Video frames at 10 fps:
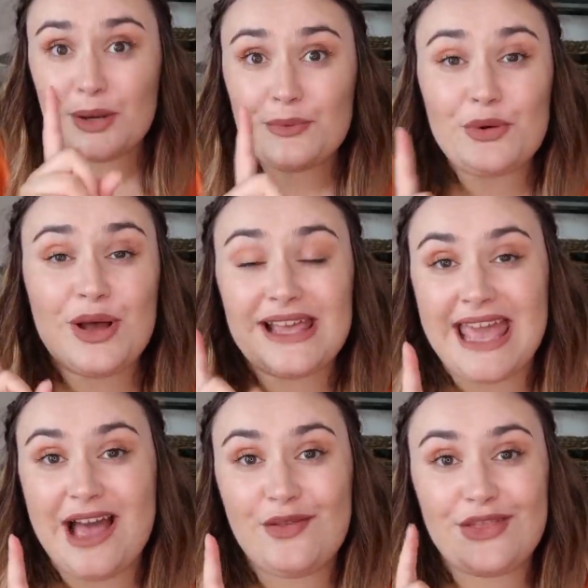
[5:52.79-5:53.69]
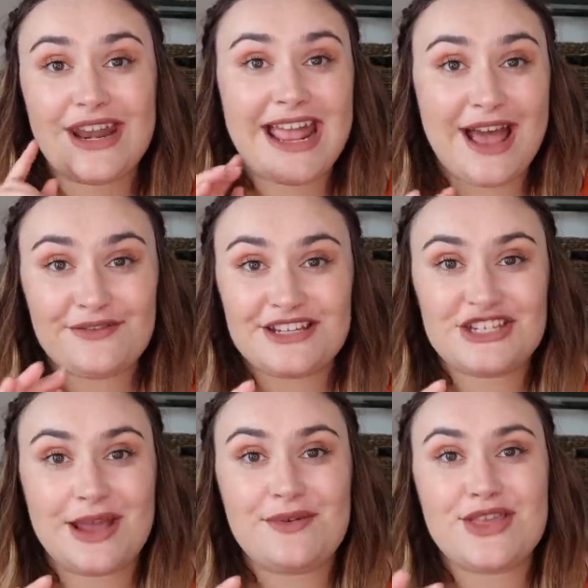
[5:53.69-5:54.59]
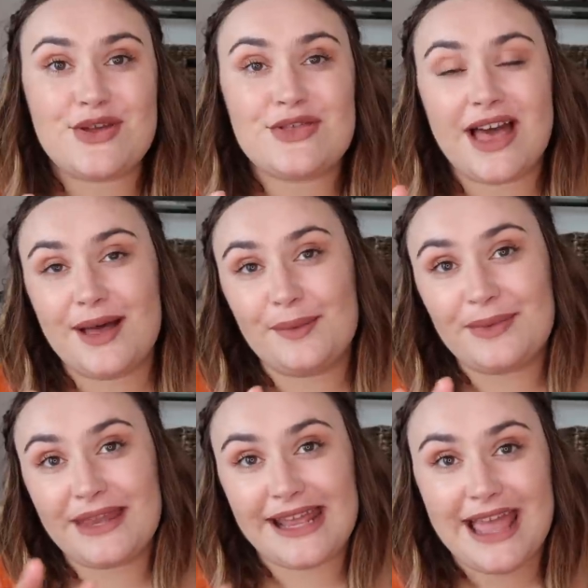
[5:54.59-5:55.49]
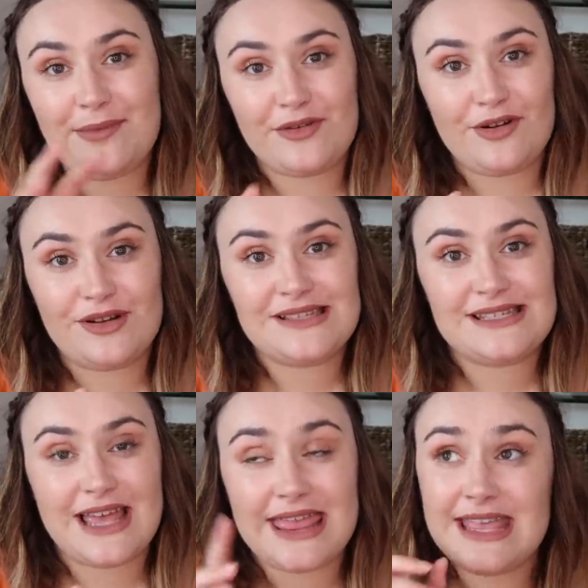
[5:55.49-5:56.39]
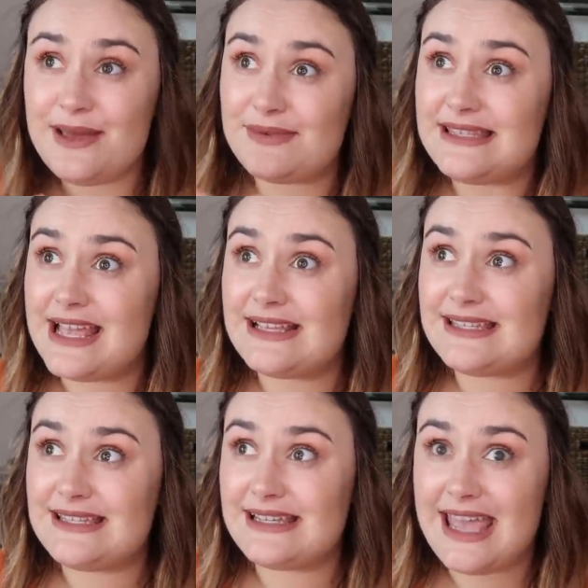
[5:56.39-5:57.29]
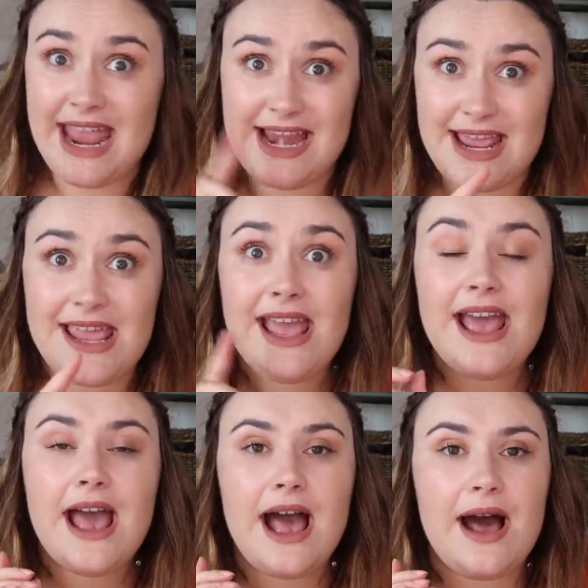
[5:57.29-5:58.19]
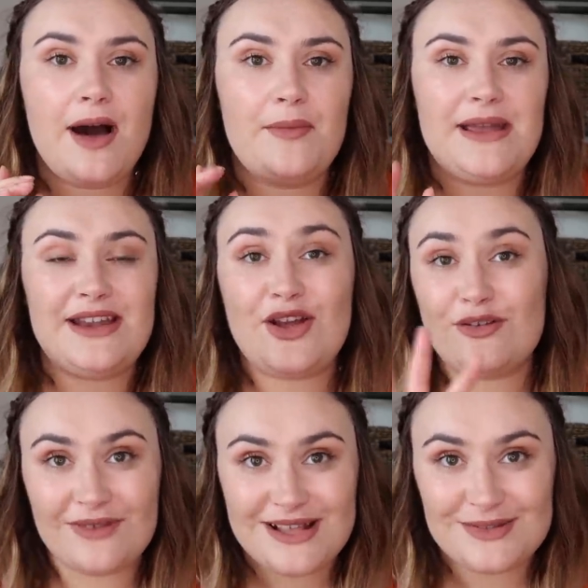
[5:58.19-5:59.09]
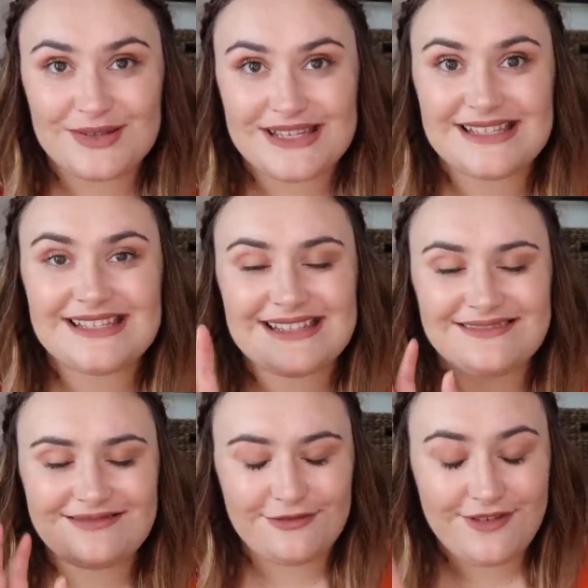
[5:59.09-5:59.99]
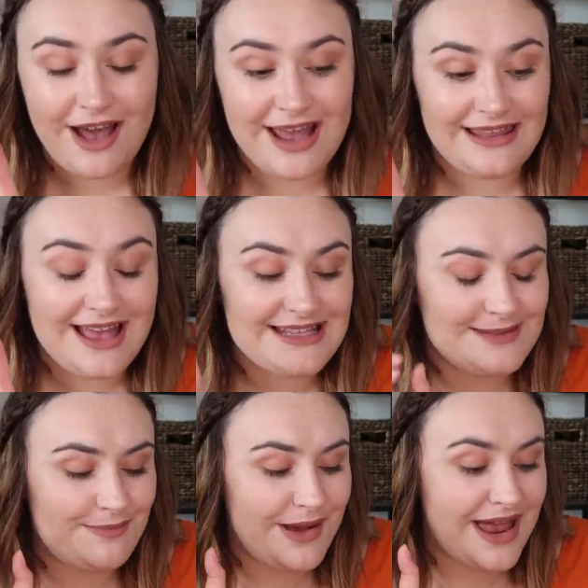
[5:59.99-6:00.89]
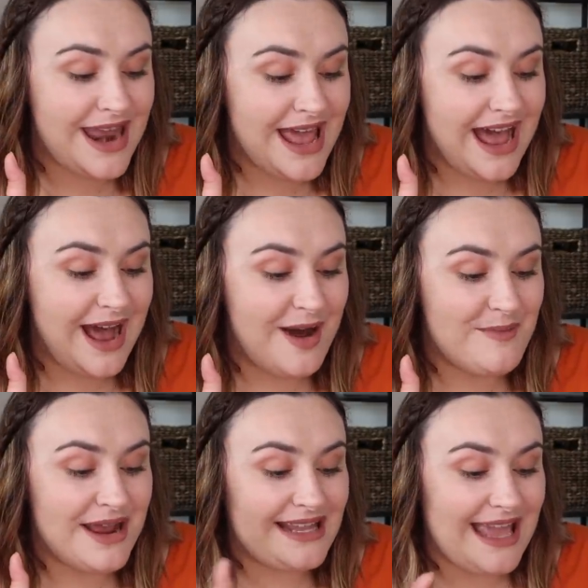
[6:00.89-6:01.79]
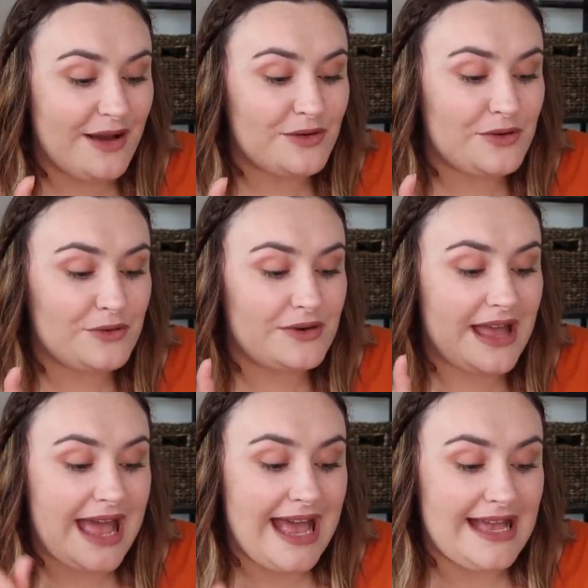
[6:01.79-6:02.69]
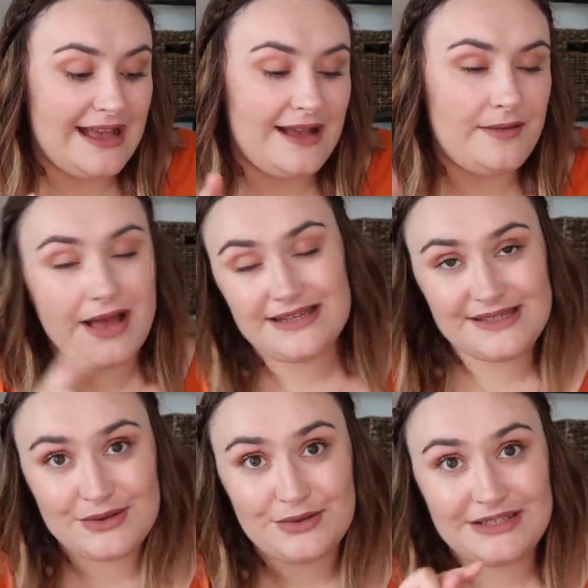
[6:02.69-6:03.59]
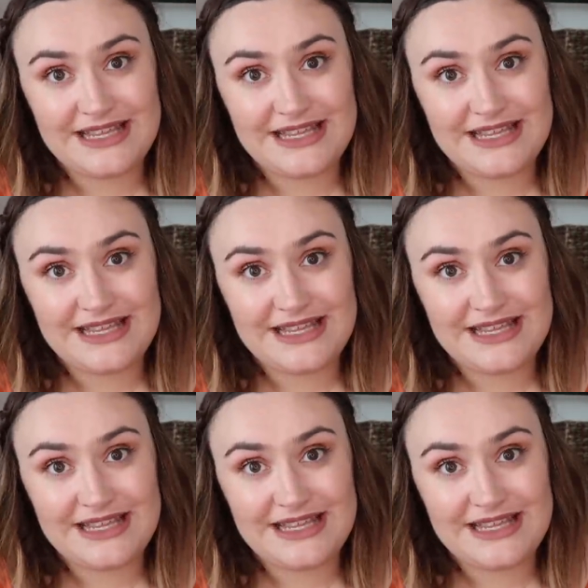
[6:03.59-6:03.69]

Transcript: One more account that I have to share with you um, that I came across, I think it was thanks to Katie um, in her resources highlights but um, an account called uh, underscore